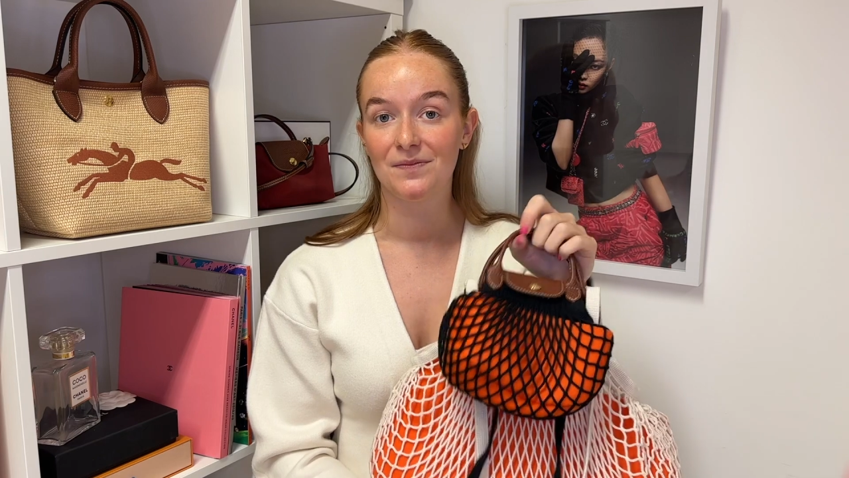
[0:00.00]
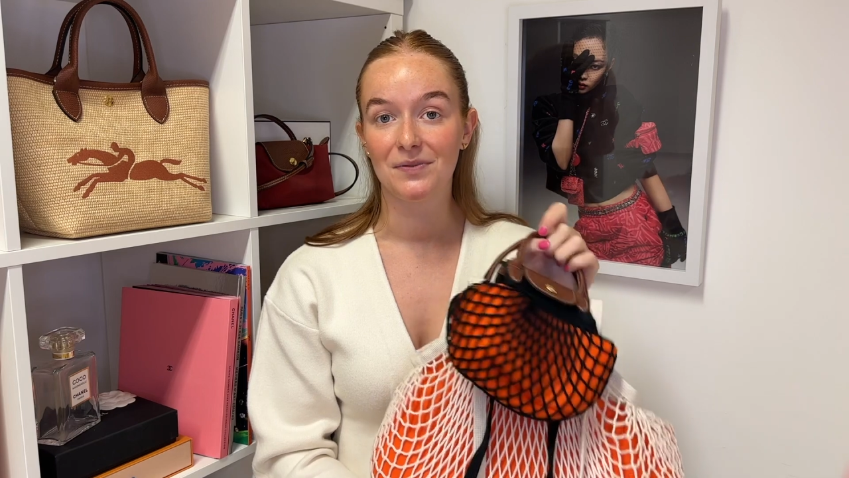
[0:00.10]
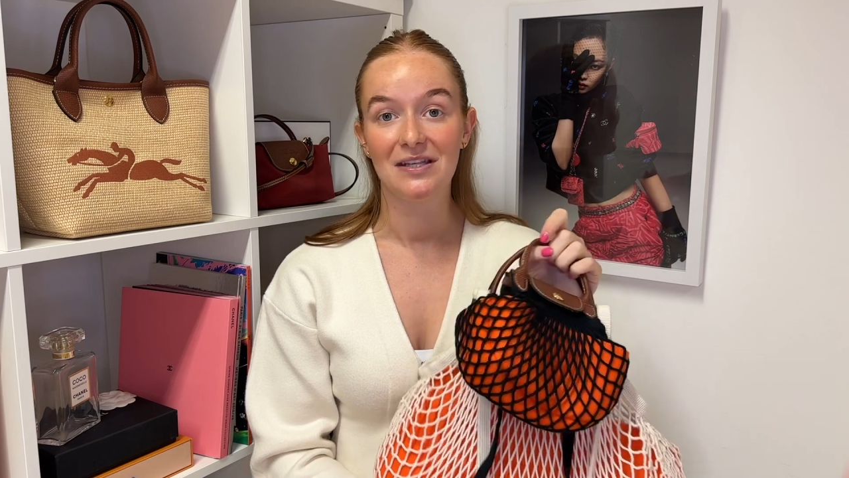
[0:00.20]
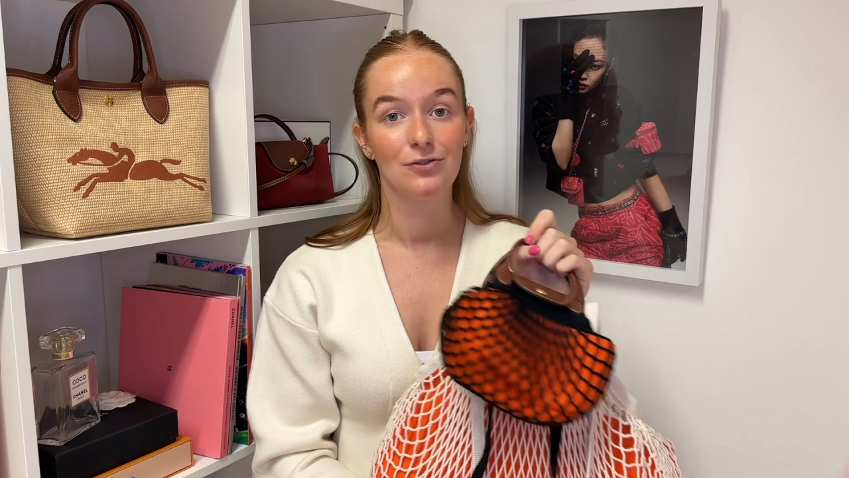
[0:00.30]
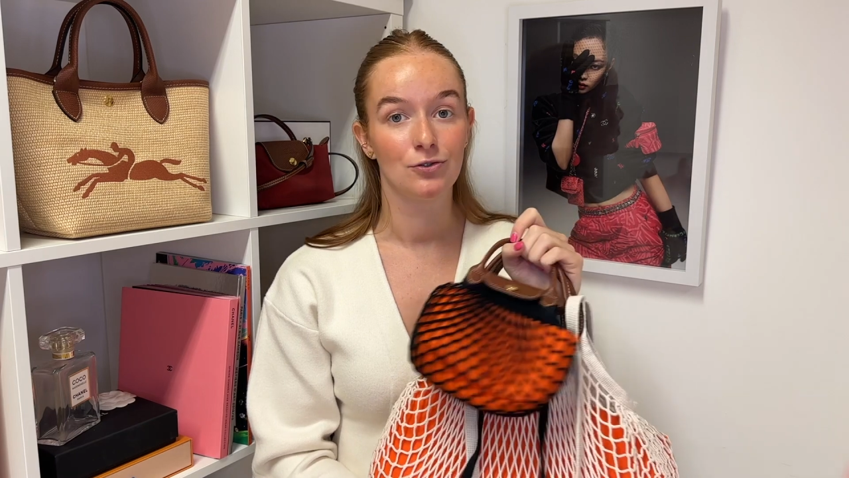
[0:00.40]

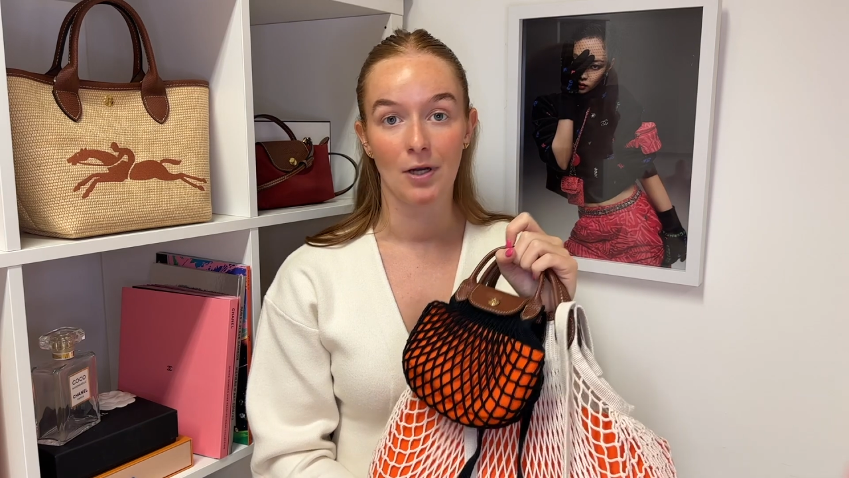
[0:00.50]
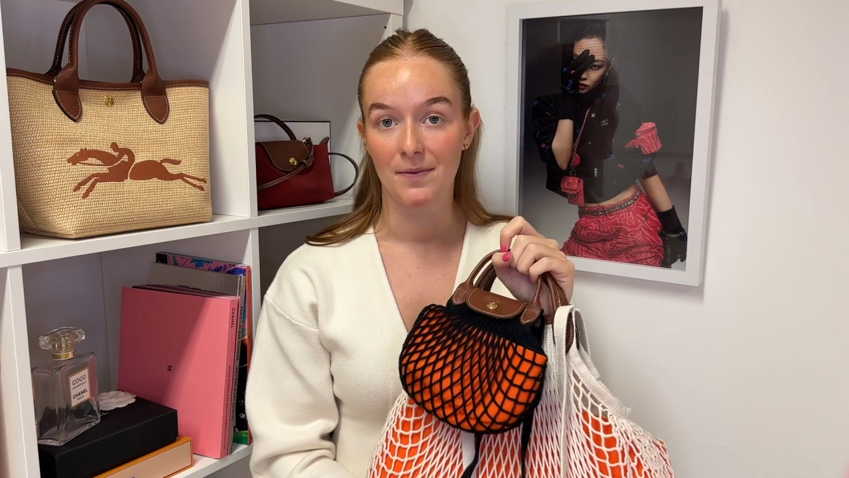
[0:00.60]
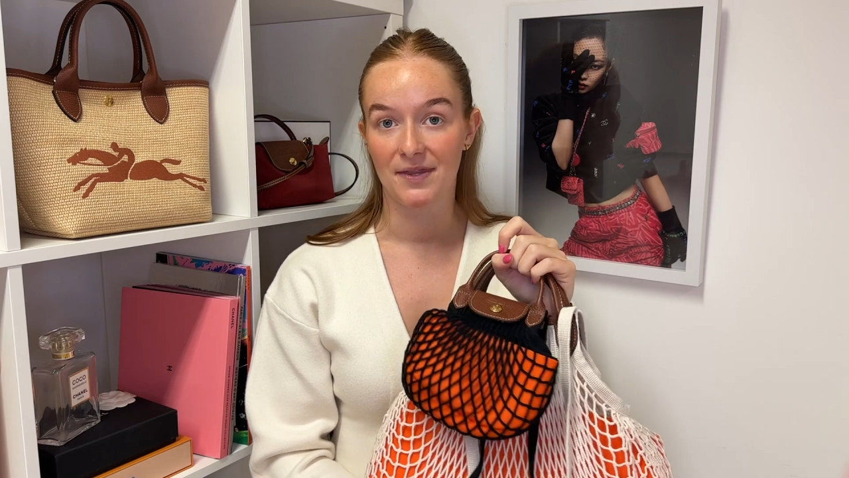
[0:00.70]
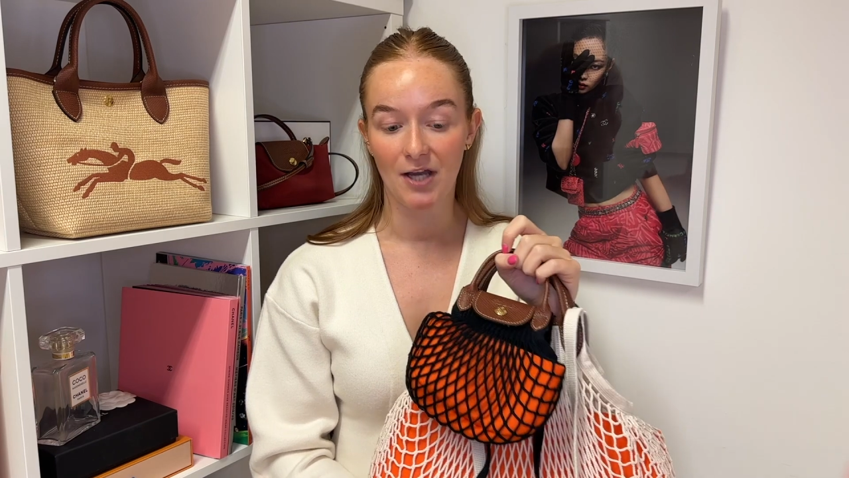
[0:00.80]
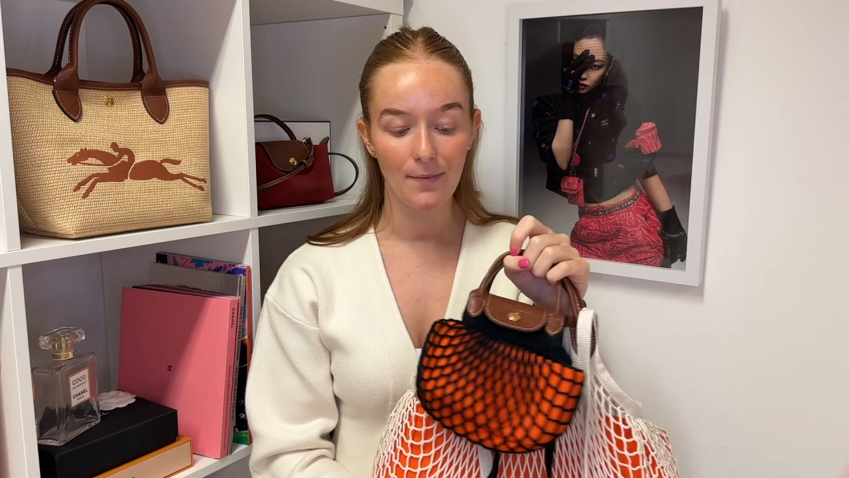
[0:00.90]
please just drop them
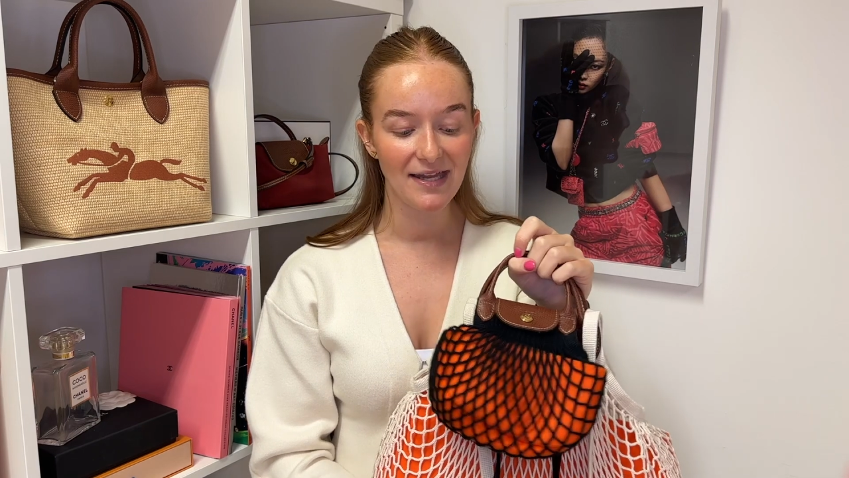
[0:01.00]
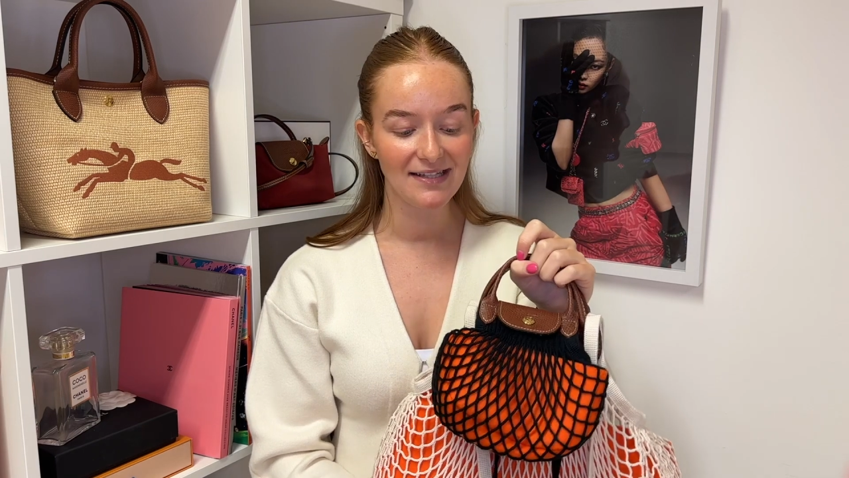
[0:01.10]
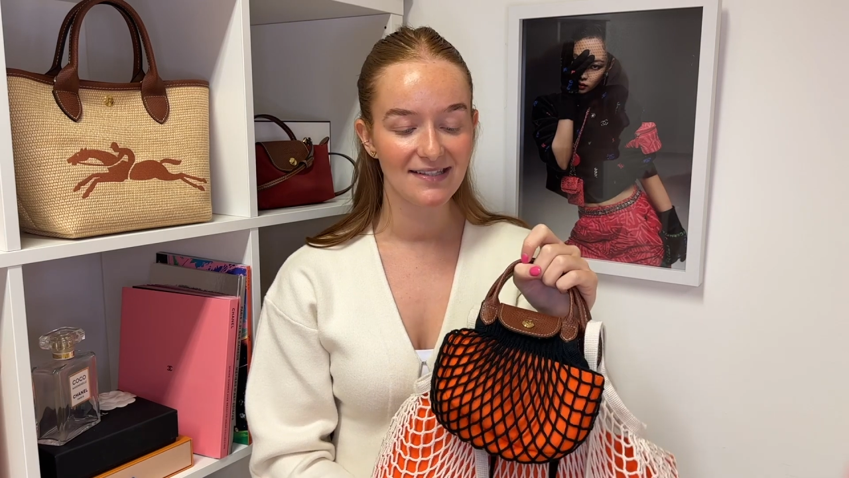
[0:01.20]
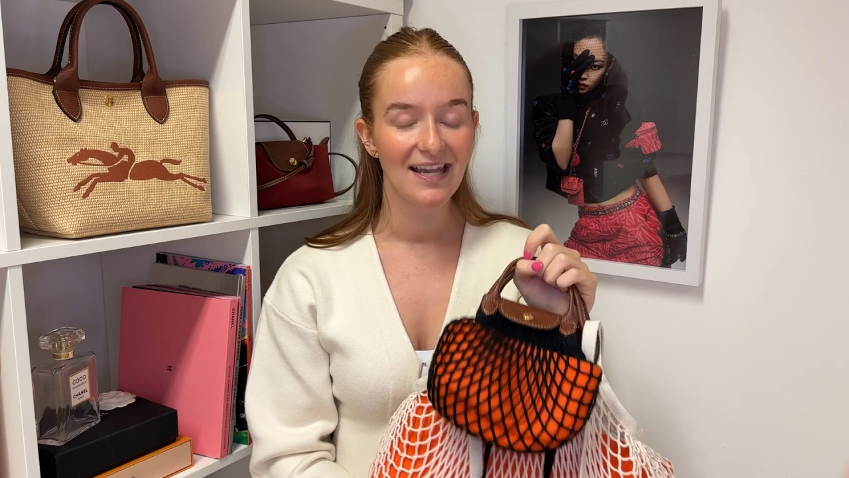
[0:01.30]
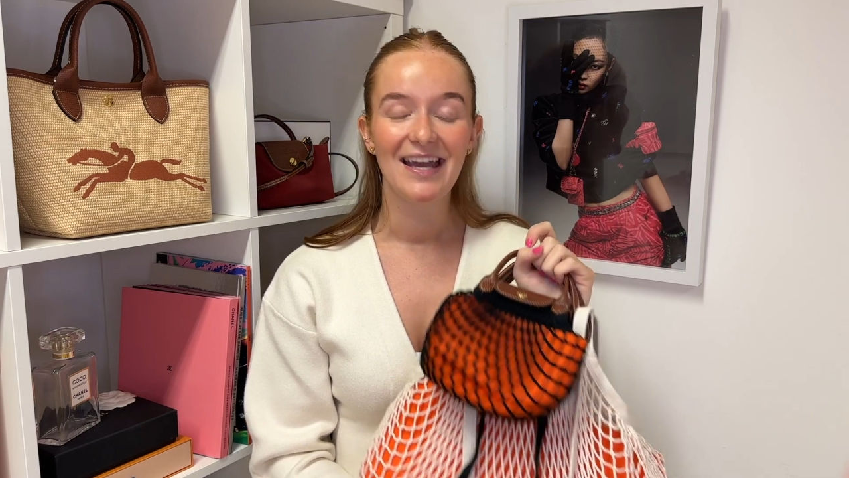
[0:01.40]
in the
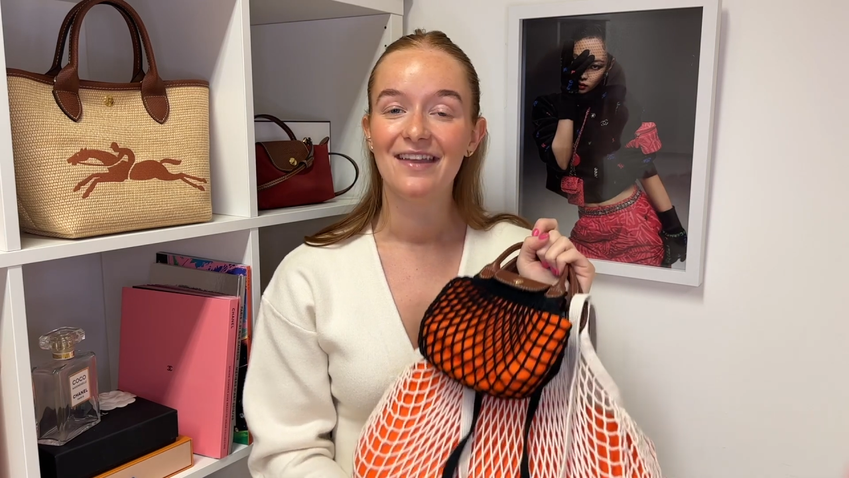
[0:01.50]
comments.